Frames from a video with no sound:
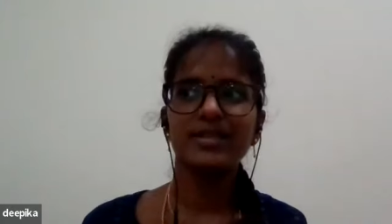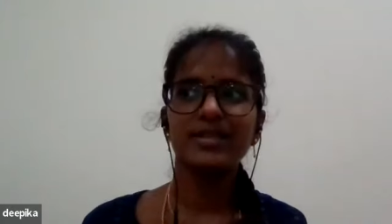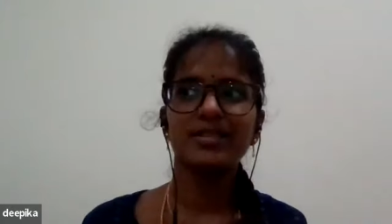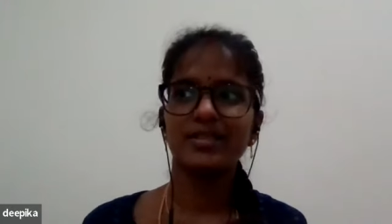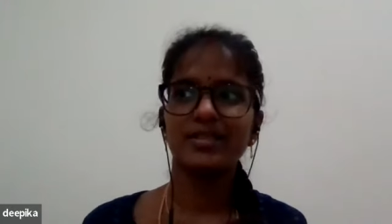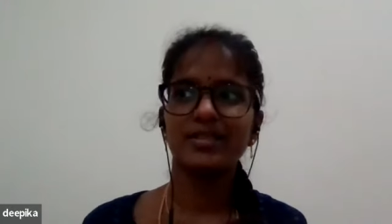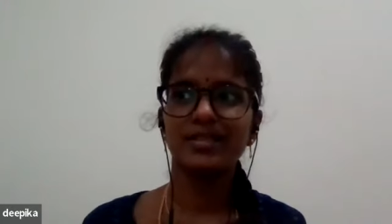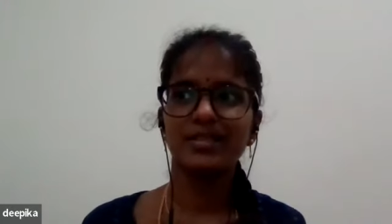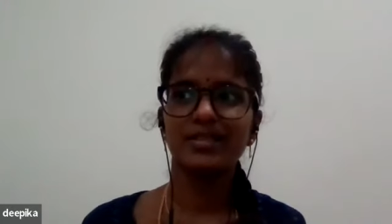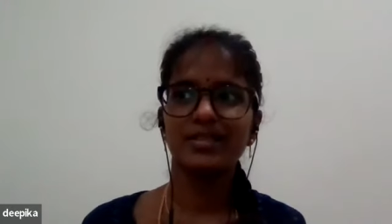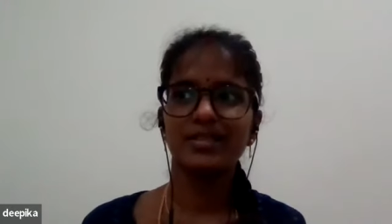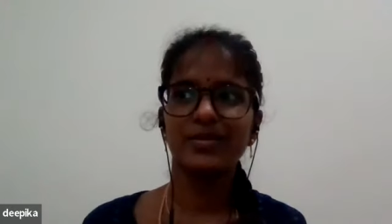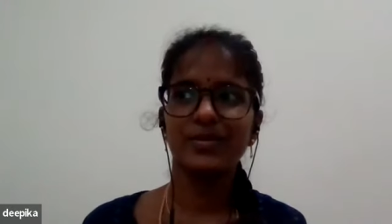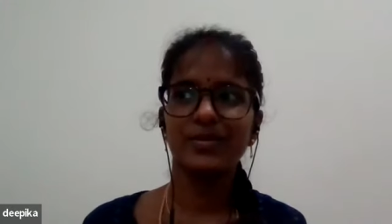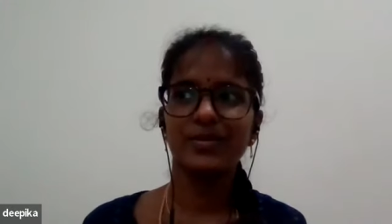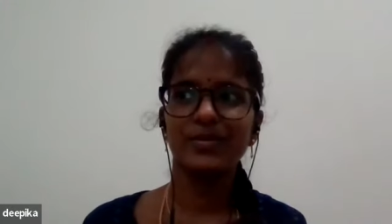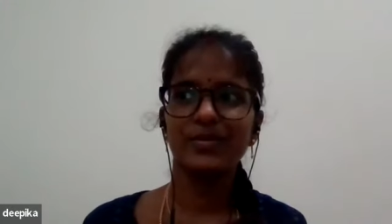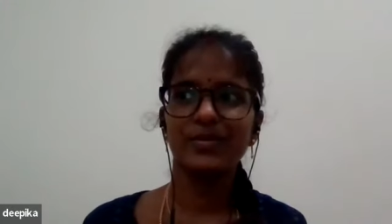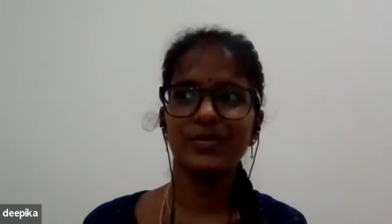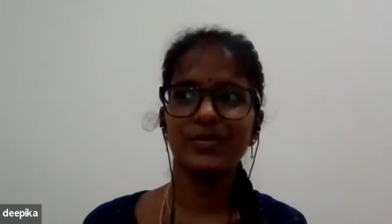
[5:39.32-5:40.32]
sessions
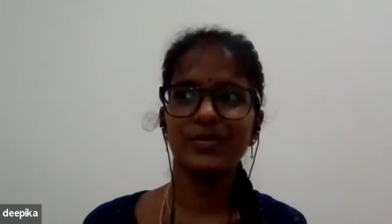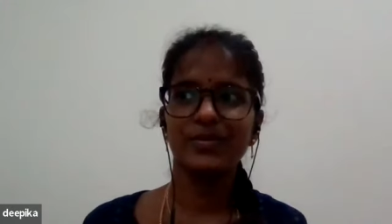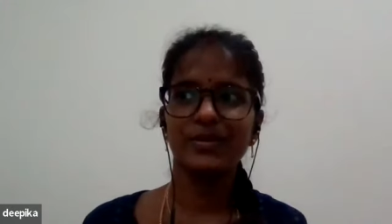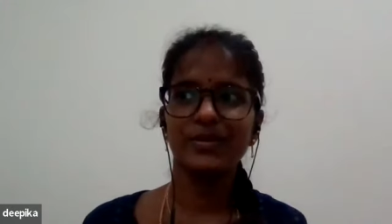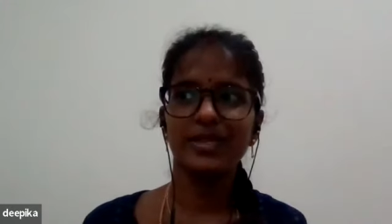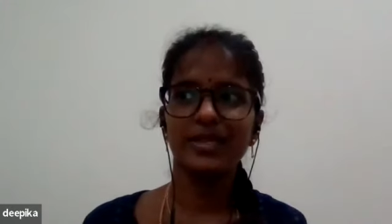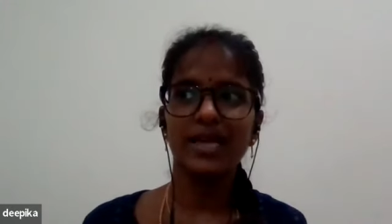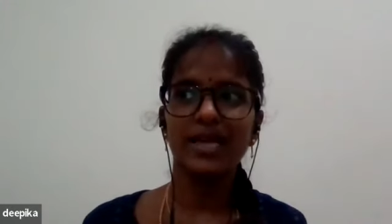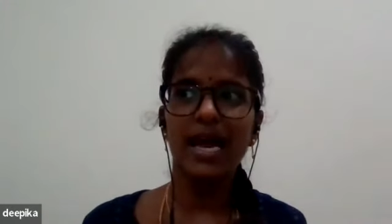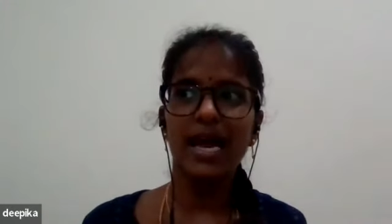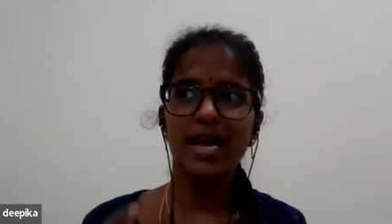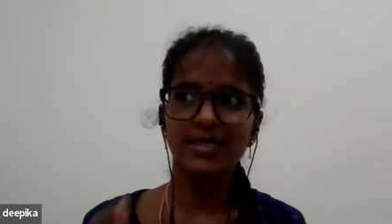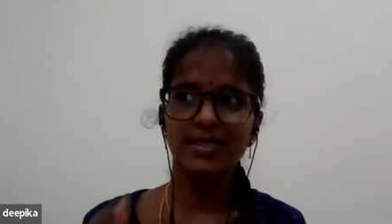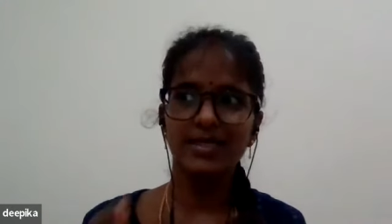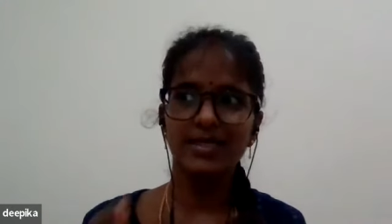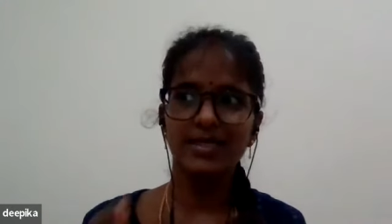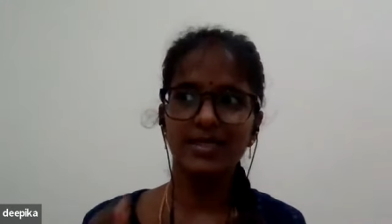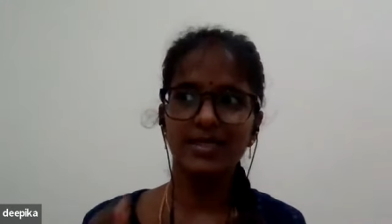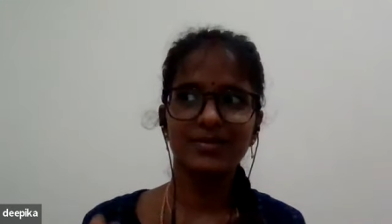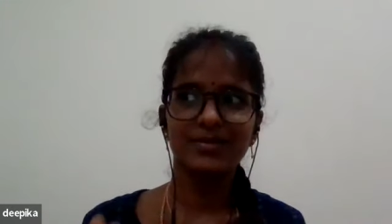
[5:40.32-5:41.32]
will as
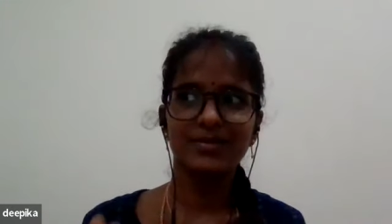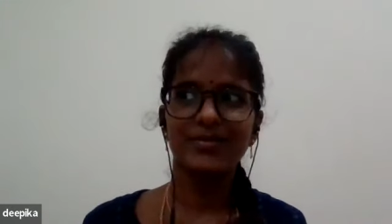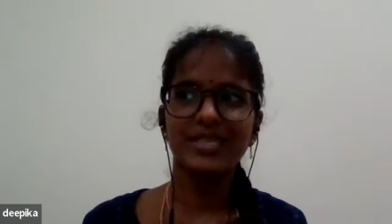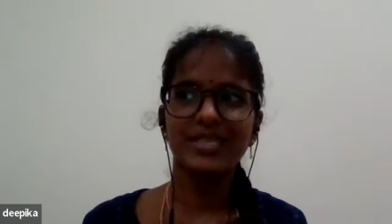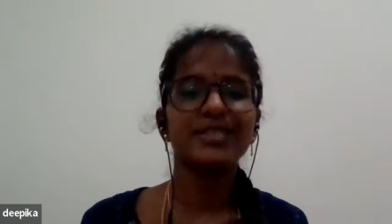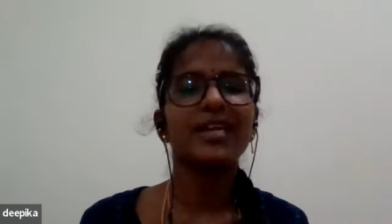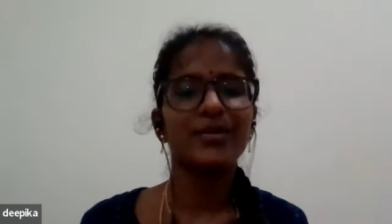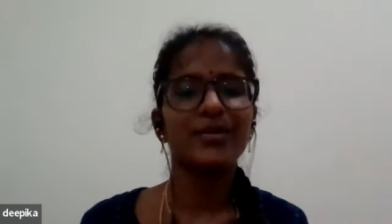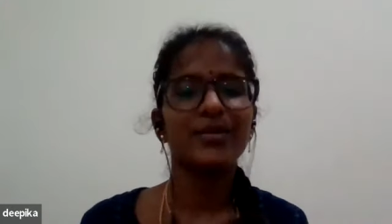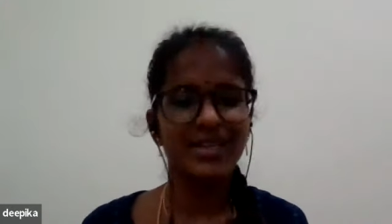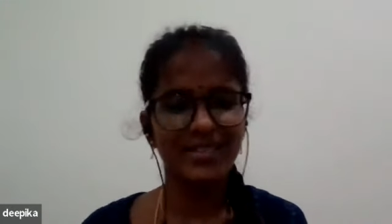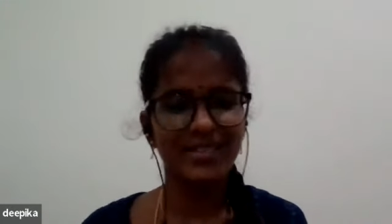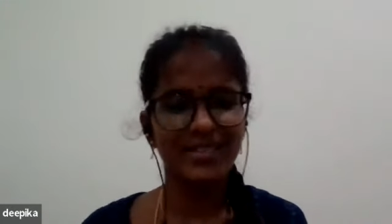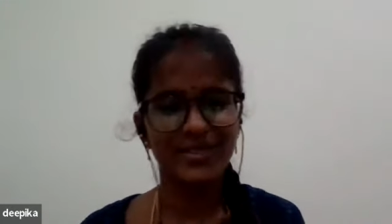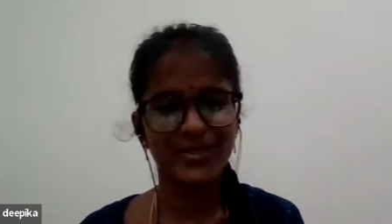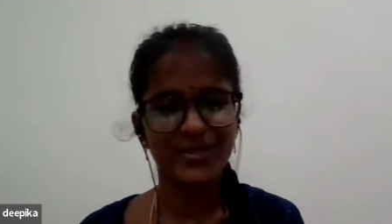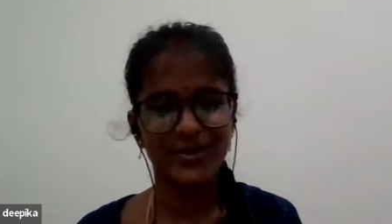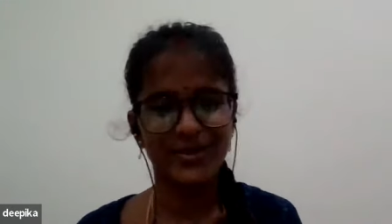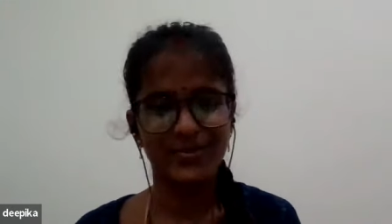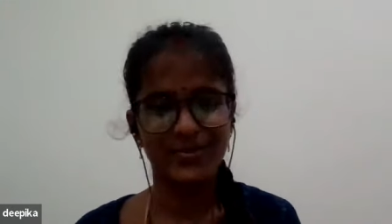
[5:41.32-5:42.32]
major
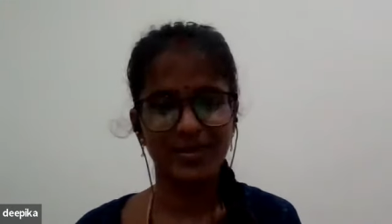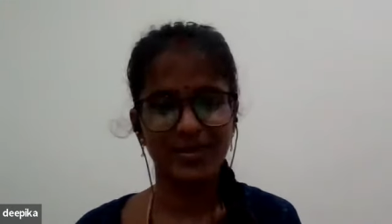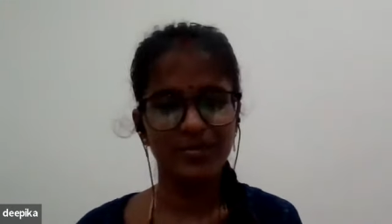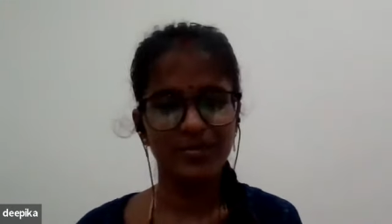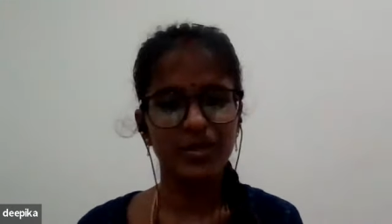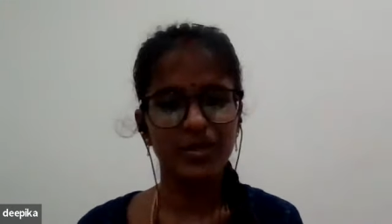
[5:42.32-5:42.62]
advantage to me,